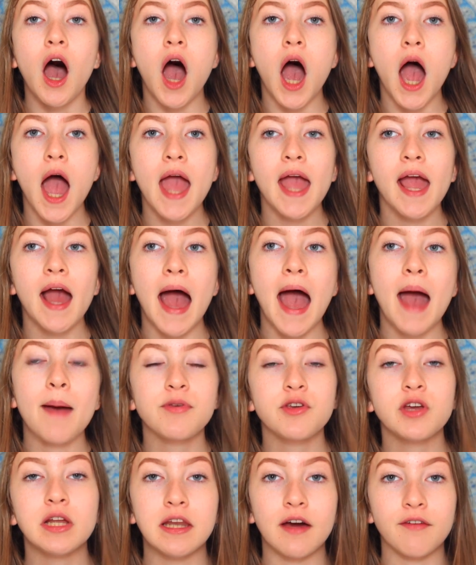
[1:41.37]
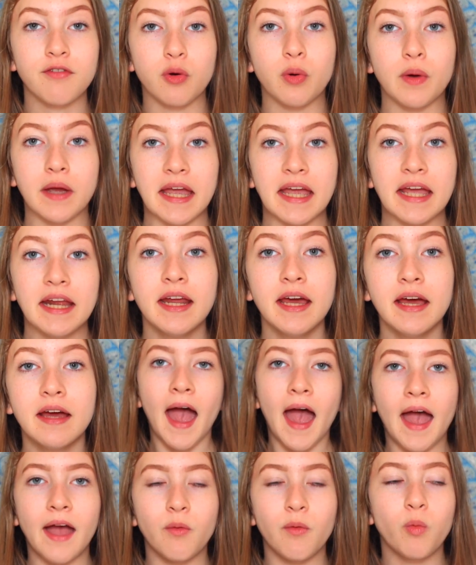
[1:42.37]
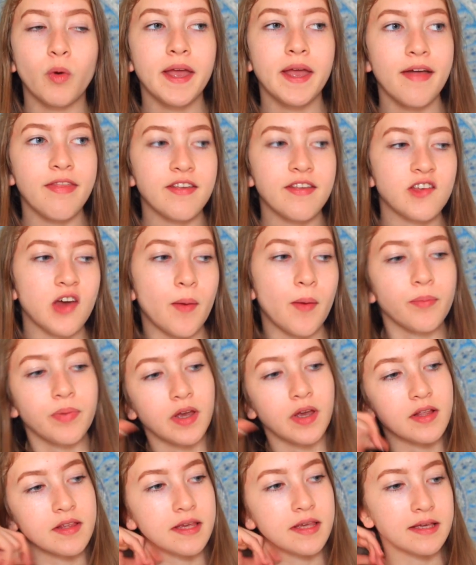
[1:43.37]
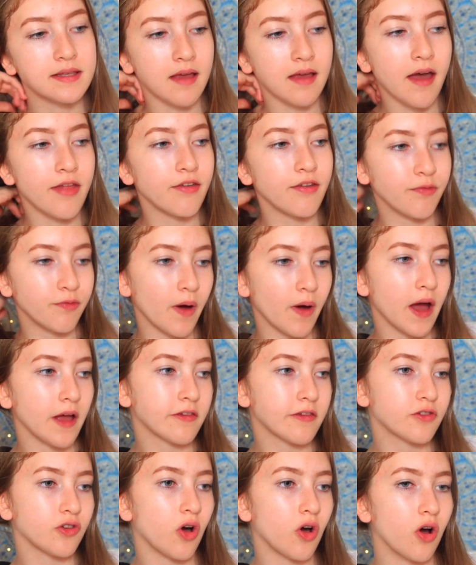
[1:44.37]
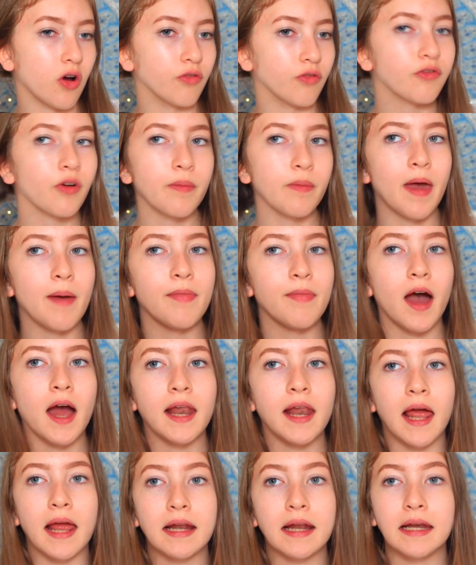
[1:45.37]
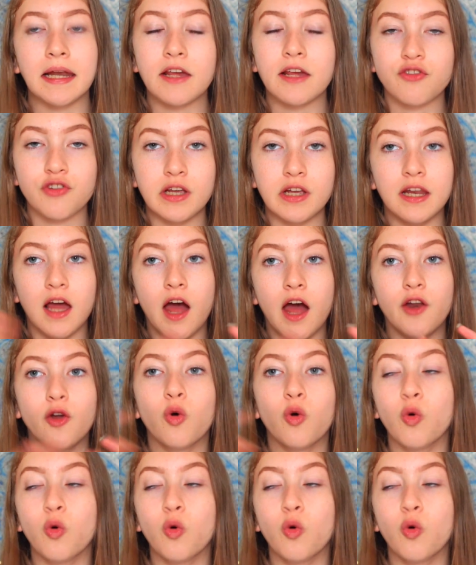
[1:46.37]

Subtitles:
I absolutely love Queen, and We Are The Champions is like the first song from them that I like literally learned